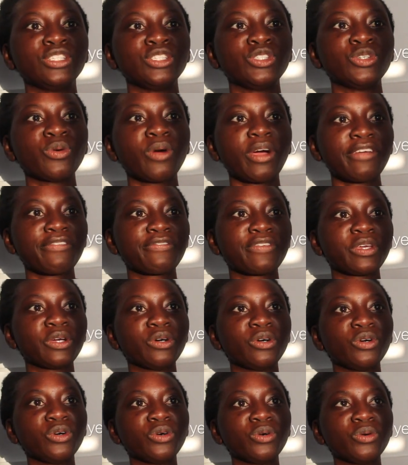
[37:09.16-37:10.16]
Do I
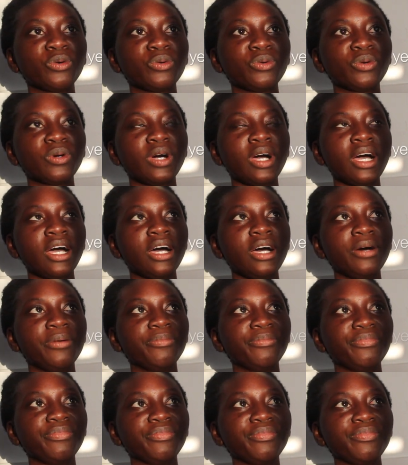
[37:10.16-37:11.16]
feel
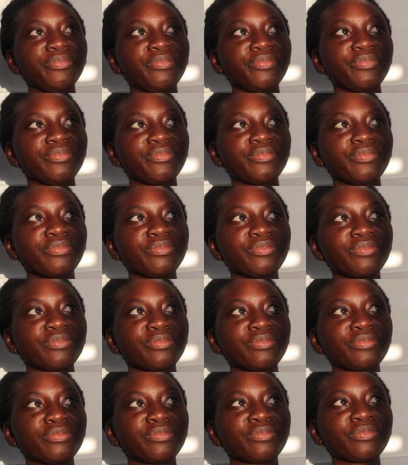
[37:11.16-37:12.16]
um,
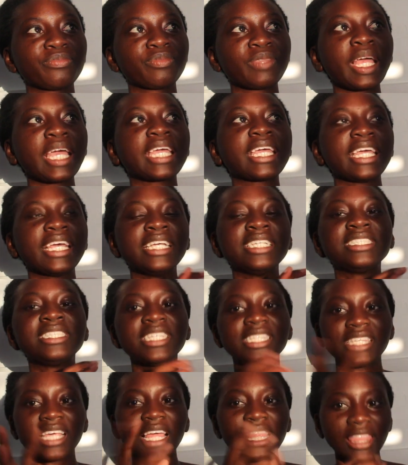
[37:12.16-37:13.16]
like, is
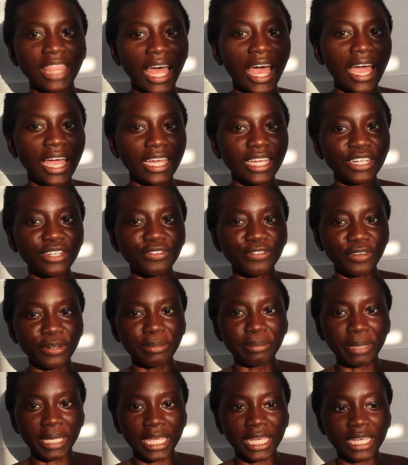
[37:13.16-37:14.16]
this aligned
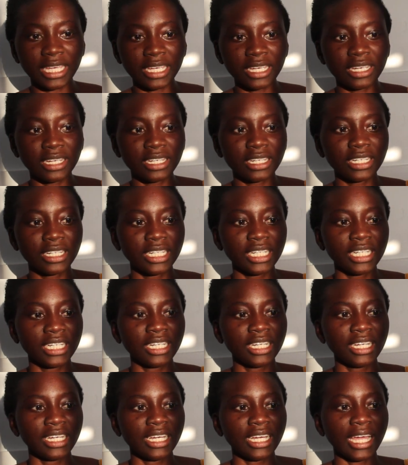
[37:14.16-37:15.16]
for me?
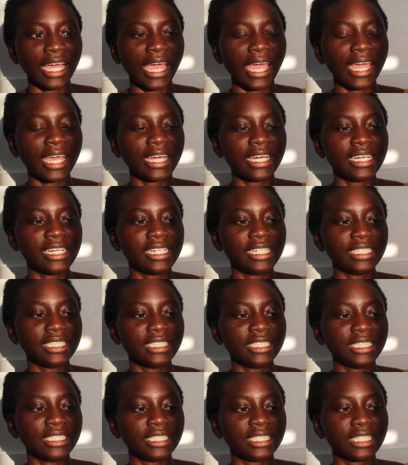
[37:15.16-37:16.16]

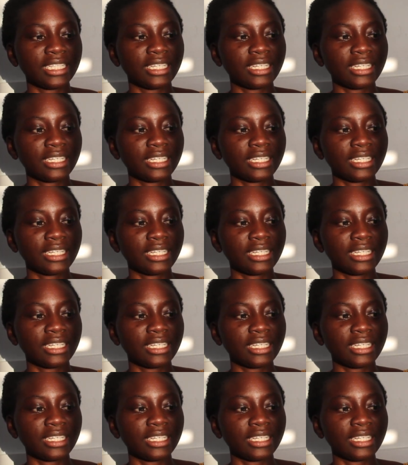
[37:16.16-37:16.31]
And